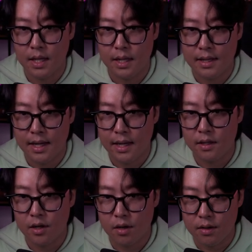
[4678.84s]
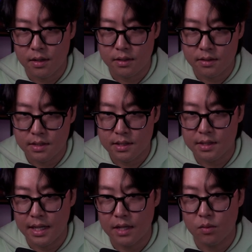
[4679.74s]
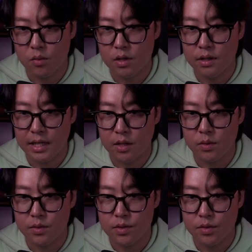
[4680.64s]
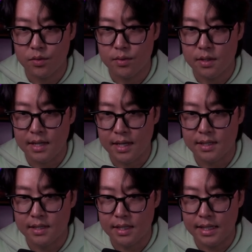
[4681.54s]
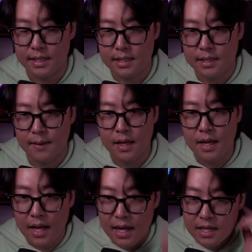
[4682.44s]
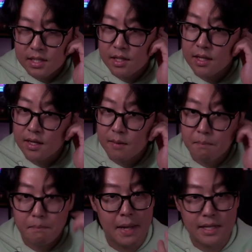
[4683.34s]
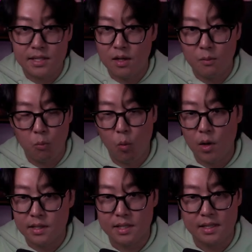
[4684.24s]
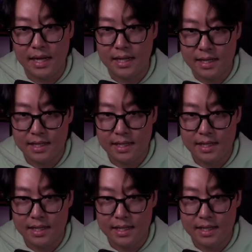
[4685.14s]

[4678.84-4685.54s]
And then current state will equal to the next state. And it's going to, based on what state it